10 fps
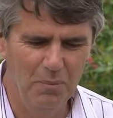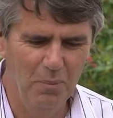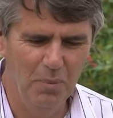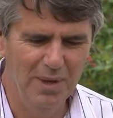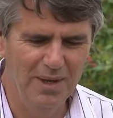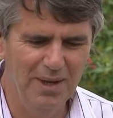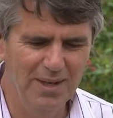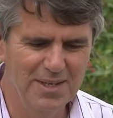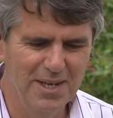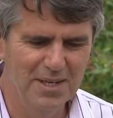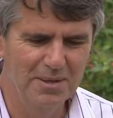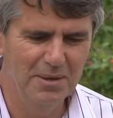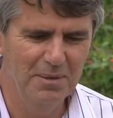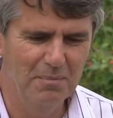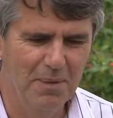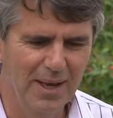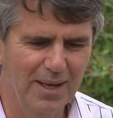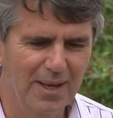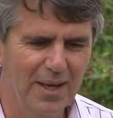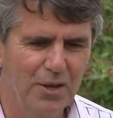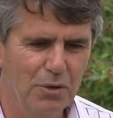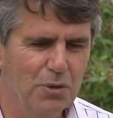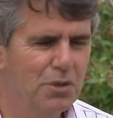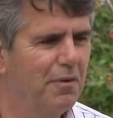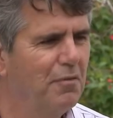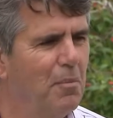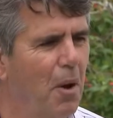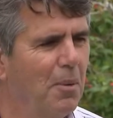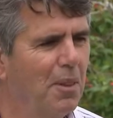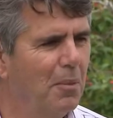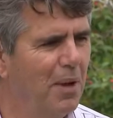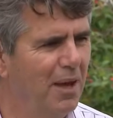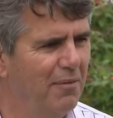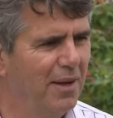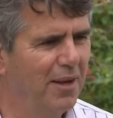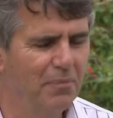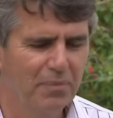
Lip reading: We intend to make use of every moment that we have here.